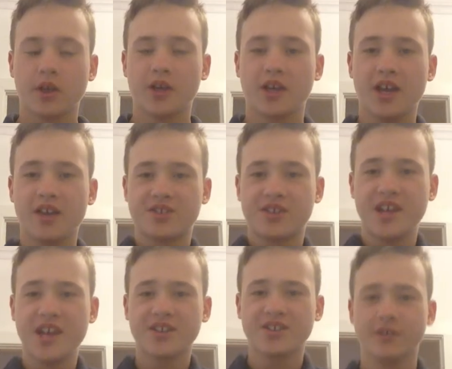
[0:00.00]
Okay, so
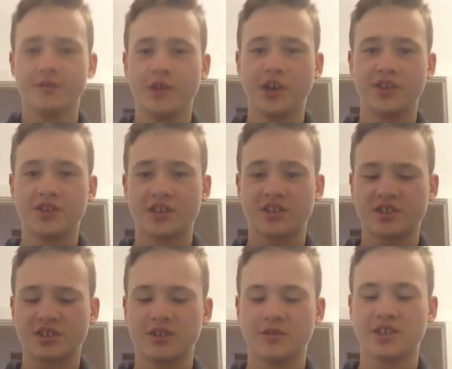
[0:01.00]
now to the
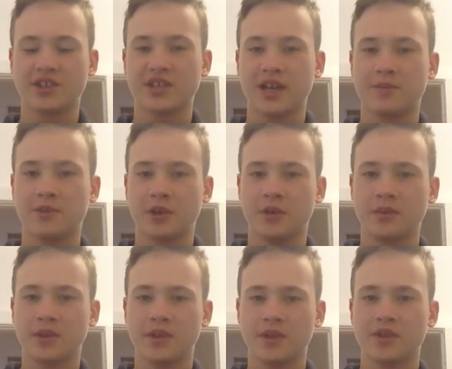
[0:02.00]
verdict of its laptop
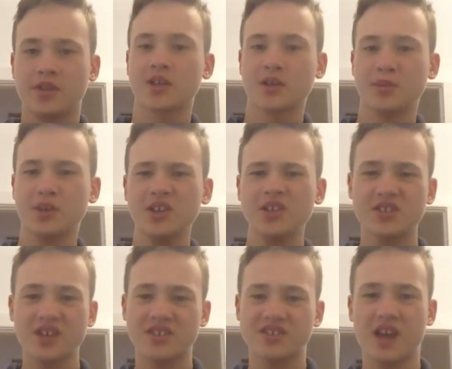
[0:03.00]
The computer
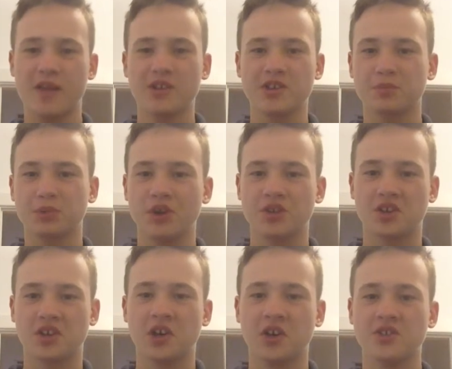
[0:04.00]
does have its pros
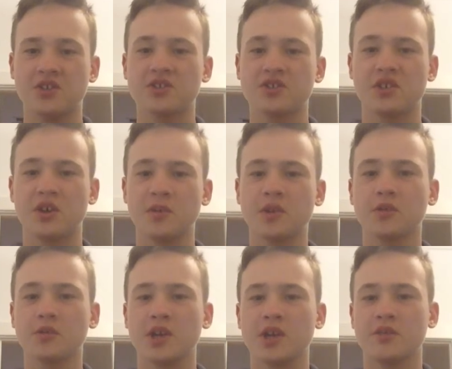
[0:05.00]
and cons, so I'm going
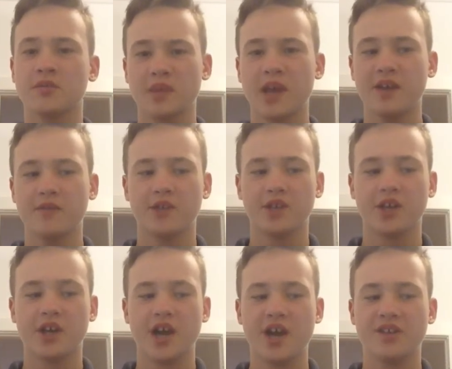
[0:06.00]
to read it out for you
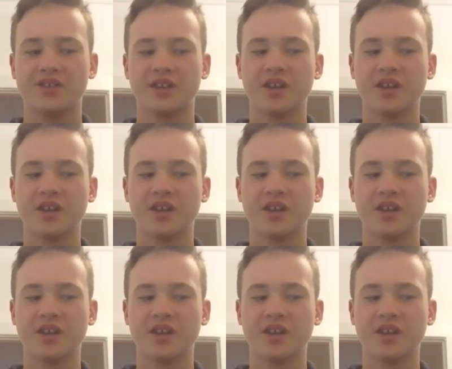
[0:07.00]
guys.